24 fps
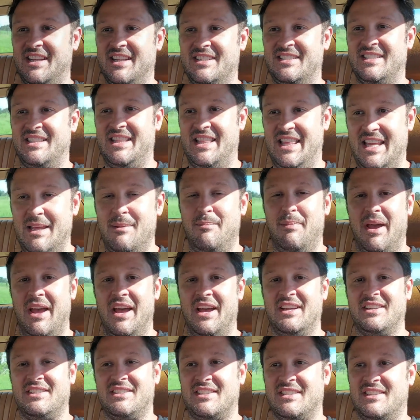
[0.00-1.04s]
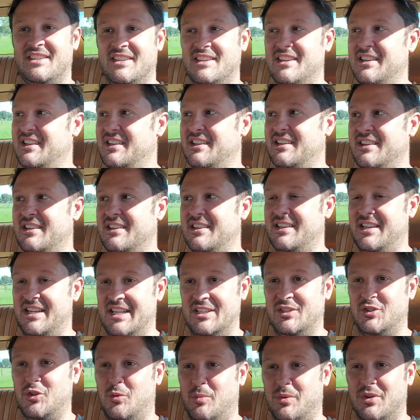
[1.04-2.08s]
is the best
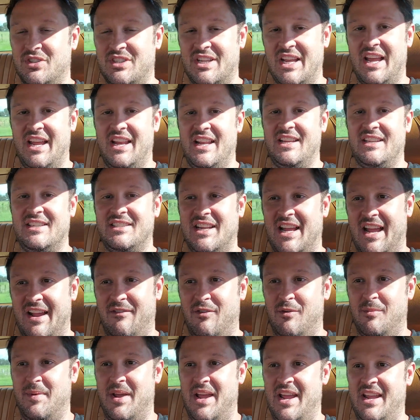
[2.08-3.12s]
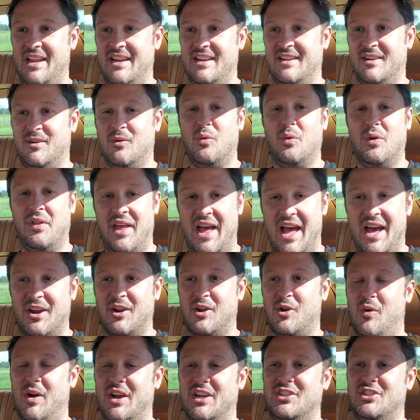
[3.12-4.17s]
diesel Mercedes ever made, without
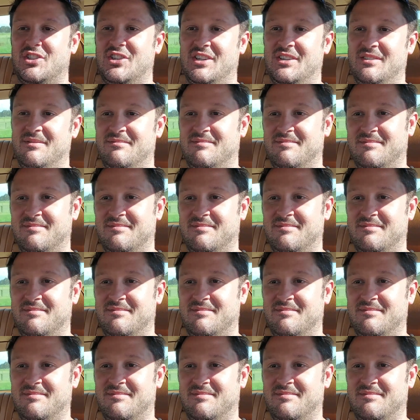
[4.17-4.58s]
a question.